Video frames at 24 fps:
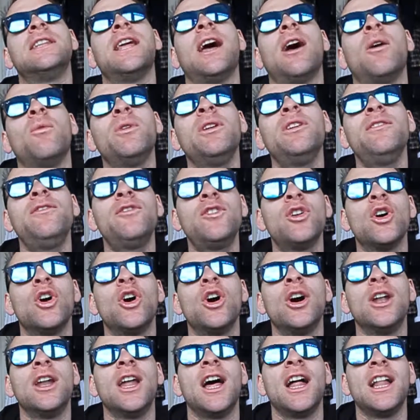that we've
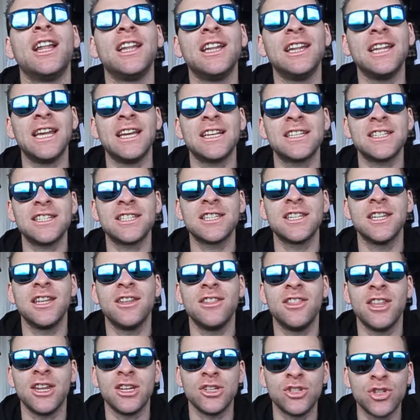got less
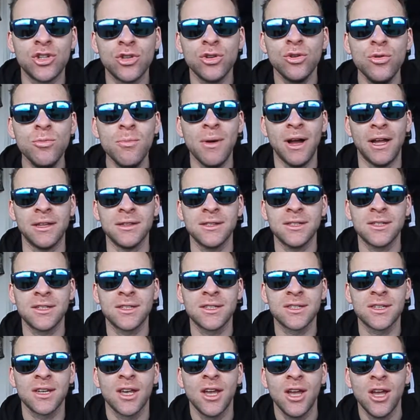than 2
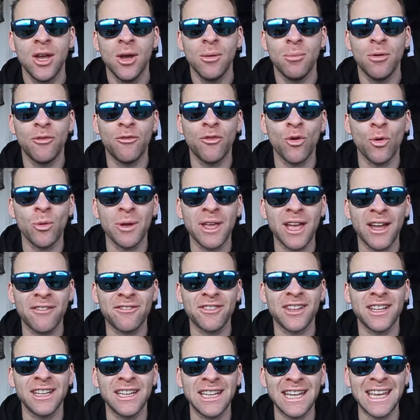months before we have
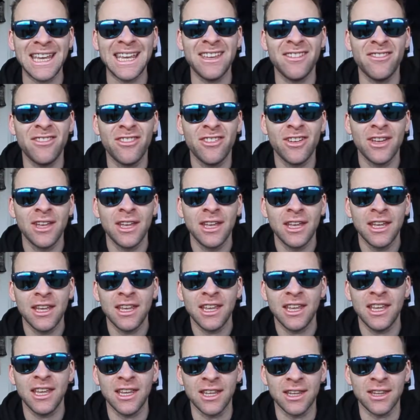to leave
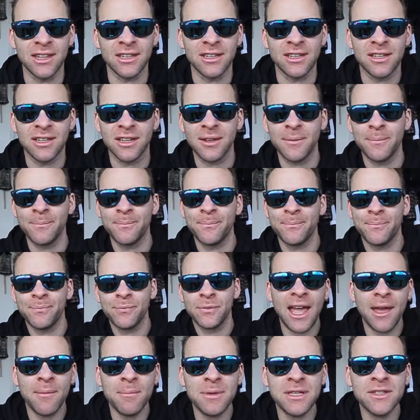England.
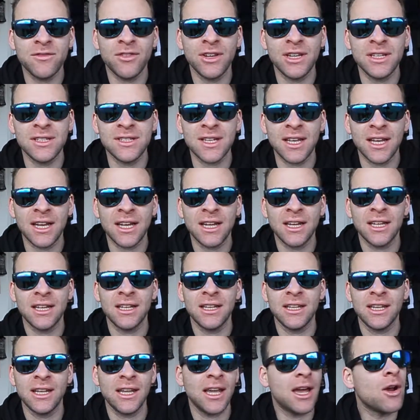Aww. Emma's visa
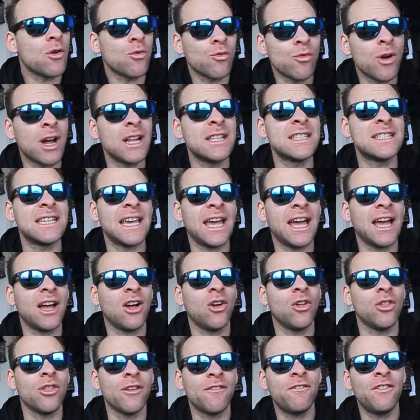runs out
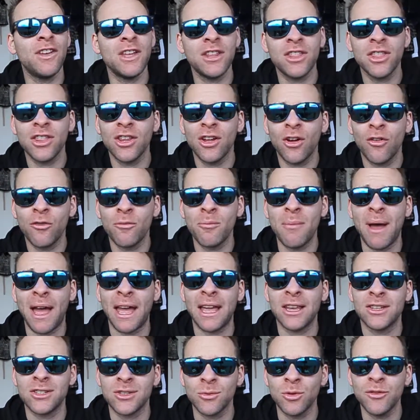on the 5th of May,
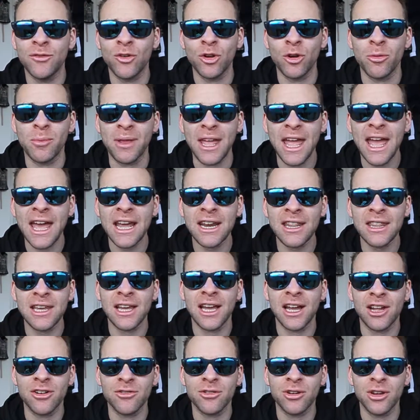so we've got to be out of the
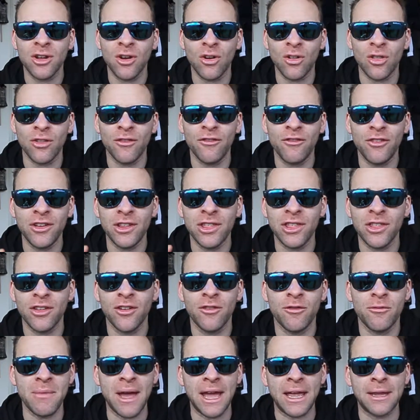country on the 5th
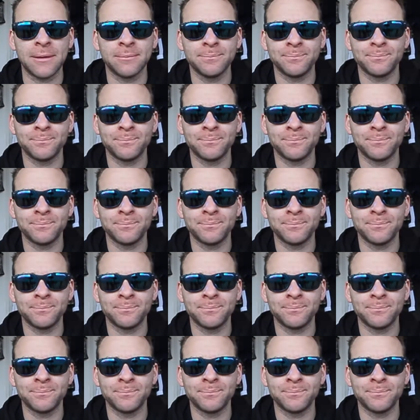of May.